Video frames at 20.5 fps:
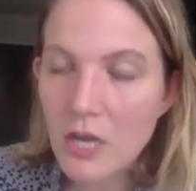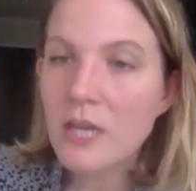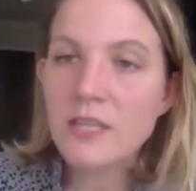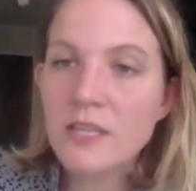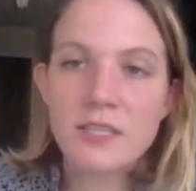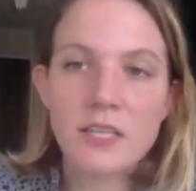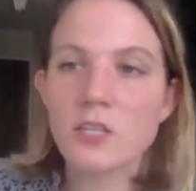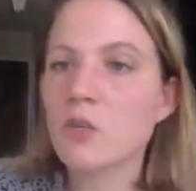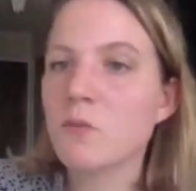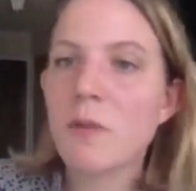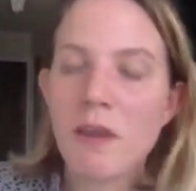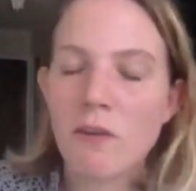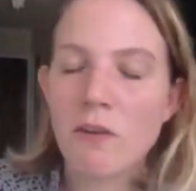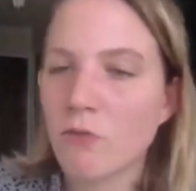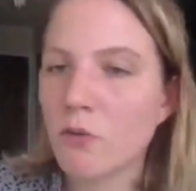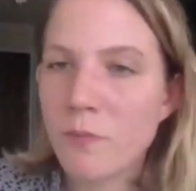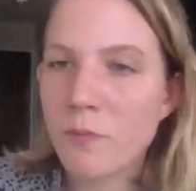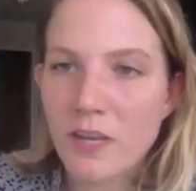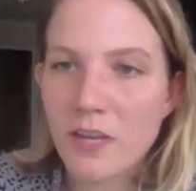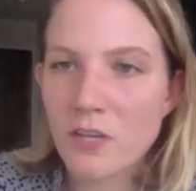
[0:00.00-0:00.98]
such a
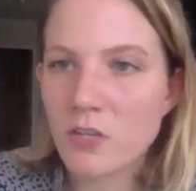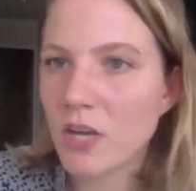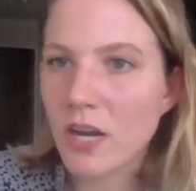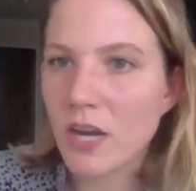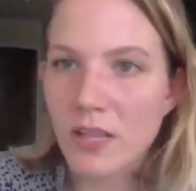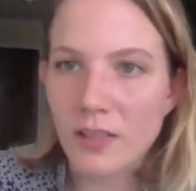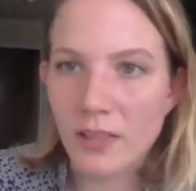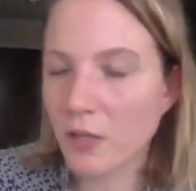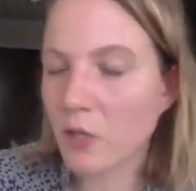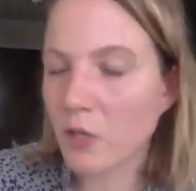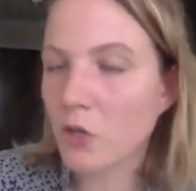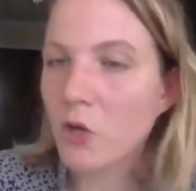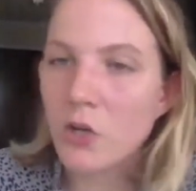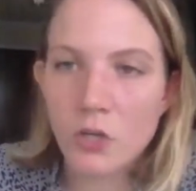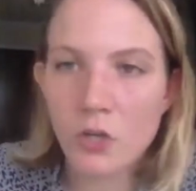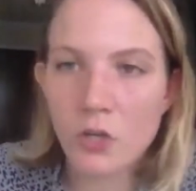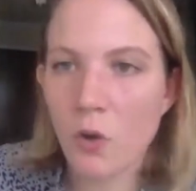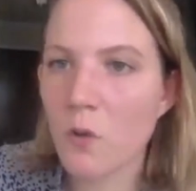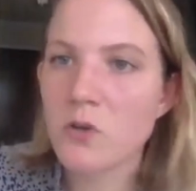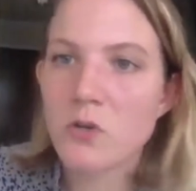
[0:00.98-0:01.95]
painful binge that I like couldn't
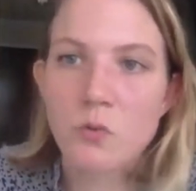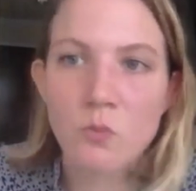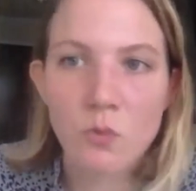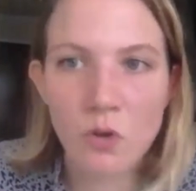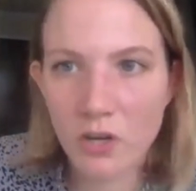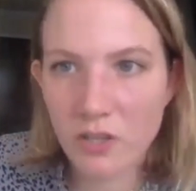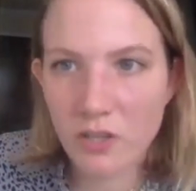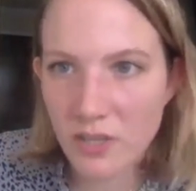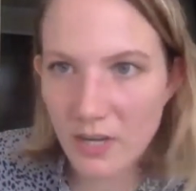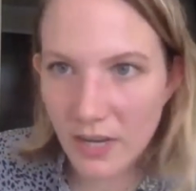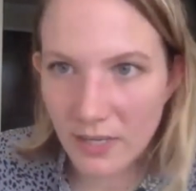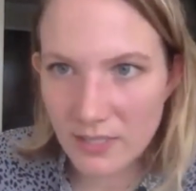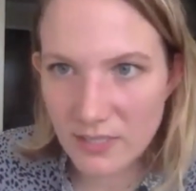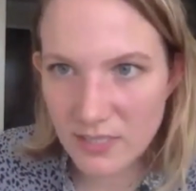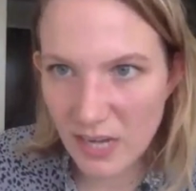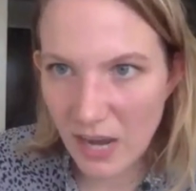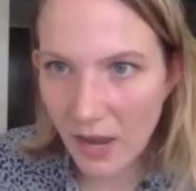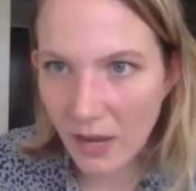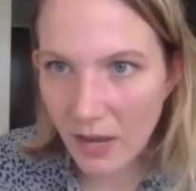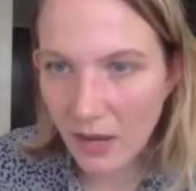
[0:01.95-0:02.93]
go into work the next
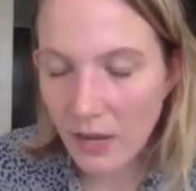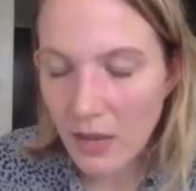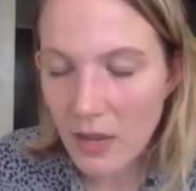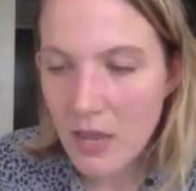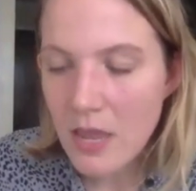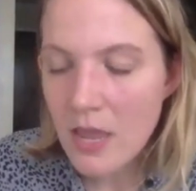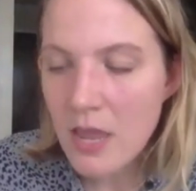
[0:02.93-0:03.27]
day.